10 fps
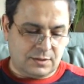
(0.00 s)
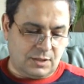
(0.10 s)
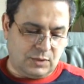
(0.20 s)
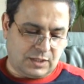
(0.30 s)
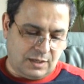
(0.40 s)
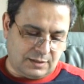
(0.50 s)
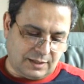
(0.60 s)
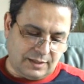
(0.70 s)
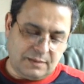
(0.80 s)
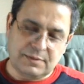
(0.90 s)
So we
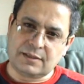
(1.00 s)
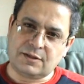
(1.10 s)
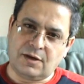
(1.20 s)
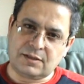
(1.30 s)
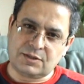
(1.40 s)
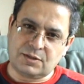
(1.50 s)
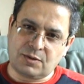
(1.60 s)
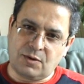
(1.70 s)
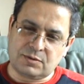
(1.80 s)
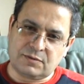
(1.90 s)
can't claim that God is the
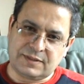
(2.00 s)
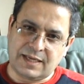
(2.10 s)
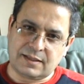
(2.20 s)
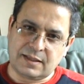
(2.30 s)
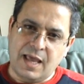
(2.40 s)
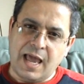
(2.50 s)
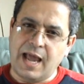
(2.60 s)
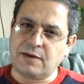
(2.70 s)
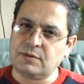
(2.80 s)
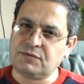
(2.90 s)
cause of death,
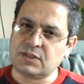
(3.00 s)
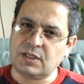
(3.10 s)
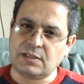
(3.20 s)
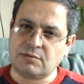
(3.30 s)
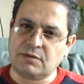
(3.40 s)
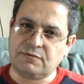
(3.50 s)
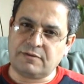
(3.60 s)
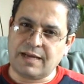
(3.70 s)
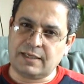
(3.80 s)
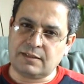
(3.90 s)
and we've seen and we've
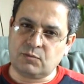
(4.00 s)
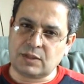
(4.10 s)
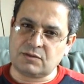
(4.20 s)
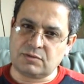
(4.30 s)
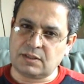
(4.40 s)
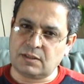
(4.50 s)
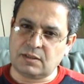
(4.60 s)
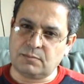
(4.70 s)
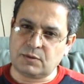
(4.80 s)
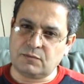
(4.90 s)
read what is written
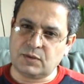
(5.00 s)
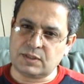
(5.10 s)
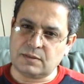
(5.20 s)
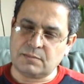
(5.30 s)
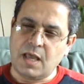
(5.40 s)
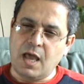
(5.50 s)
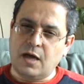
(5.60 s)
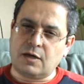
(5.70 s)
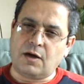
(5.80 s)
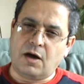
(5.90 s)
in the Book of Wisdom.
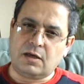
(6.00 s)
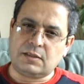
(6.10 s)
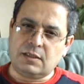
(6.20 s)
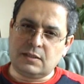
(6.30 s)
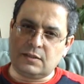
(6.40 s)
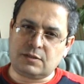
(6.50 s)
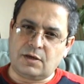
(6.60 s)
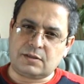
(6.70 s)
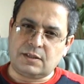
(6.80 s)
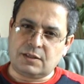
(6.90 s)
God did
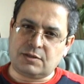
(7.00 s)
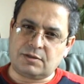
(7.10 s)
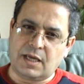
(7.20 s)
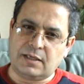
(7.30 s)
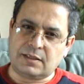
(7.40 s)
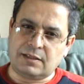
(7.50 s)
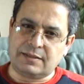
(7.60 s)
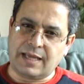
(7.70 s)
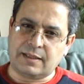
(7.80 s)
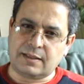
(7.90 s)
not
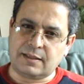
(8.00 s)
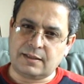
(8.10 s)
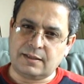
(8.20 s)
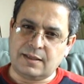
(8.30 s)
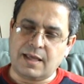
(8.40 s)
create death,